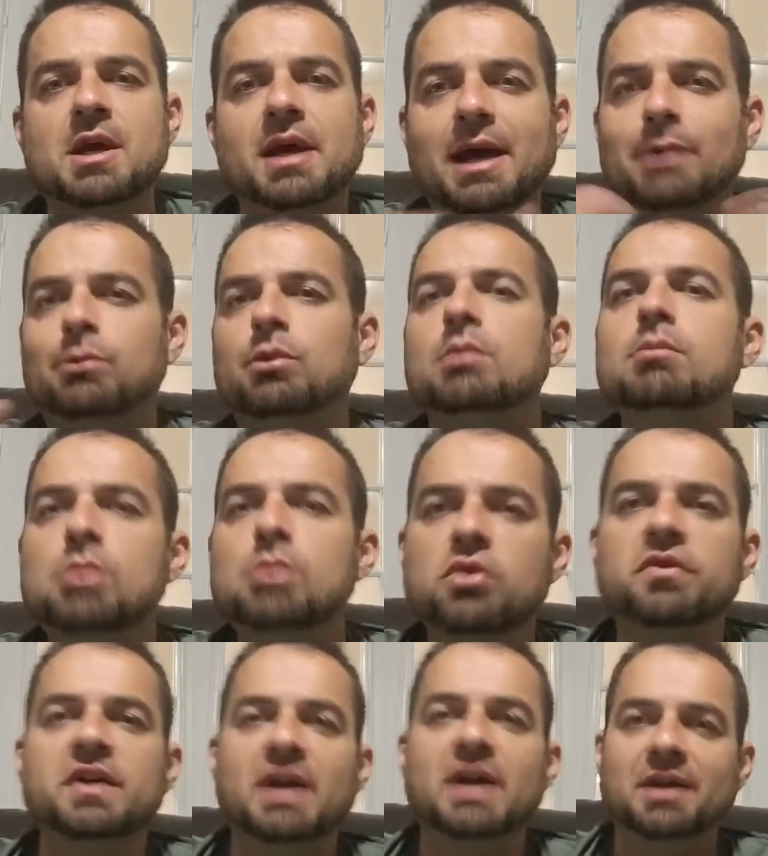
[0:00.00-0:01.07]
and
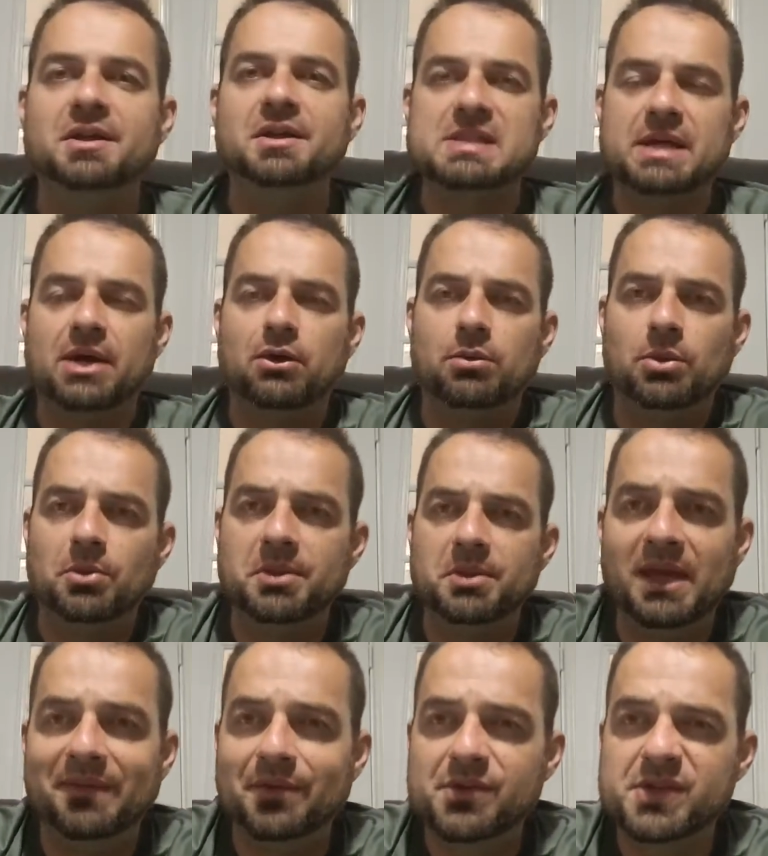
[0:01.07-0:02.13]
removing undesirable
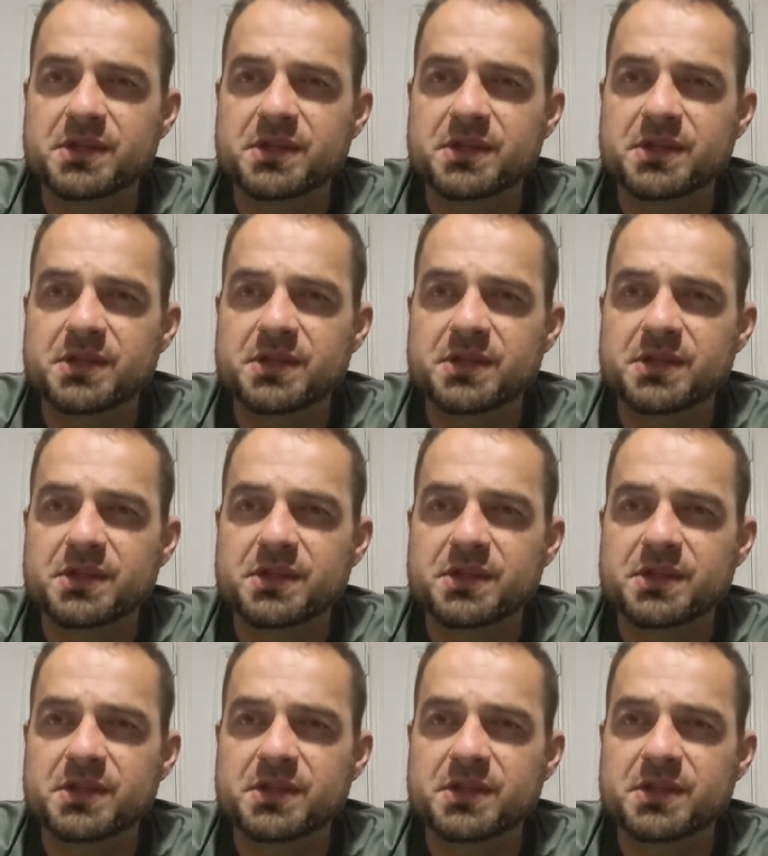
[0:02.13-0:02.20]
behaviors.